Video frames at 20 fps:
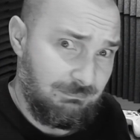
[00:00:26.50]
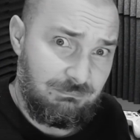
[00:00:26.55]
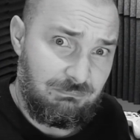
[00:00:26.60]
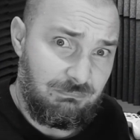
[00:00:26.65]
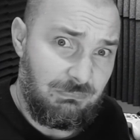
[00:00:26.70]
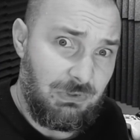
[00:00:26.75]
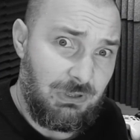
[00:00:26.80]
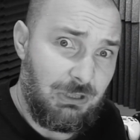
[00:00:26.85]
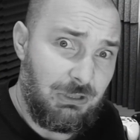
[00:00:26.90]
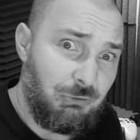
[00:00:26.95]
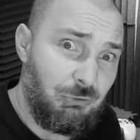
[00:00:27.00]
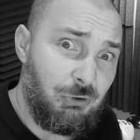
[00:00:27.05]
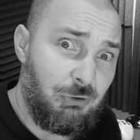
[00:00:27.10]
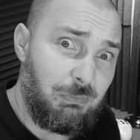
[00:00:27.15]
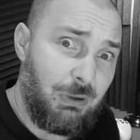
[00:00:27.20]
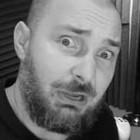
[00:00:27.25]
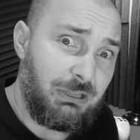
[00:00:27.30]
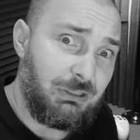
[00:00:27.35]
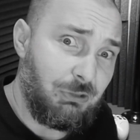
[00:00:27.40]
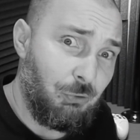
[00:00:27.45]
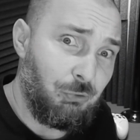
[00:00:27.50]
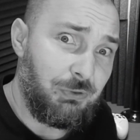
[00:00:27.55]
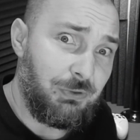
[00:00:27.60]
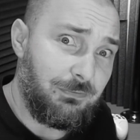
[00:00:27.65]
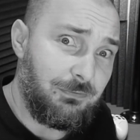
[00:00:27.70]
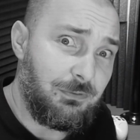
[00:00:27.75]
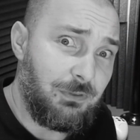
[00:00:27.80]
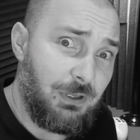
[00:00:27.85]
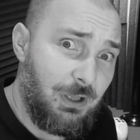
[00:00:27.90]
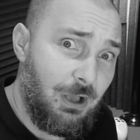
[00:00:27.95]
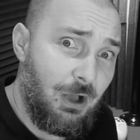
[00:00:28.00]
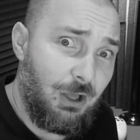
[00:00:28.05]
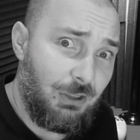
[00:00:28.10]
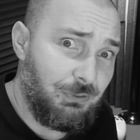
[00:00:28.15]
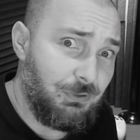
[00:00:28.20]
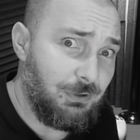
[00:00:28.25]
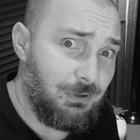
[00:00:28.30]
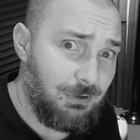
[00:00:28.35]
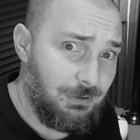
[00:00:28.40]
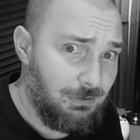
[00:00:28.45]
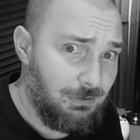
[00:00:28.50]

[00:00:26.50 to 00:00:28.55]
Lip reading: Get your mind out of the gutter,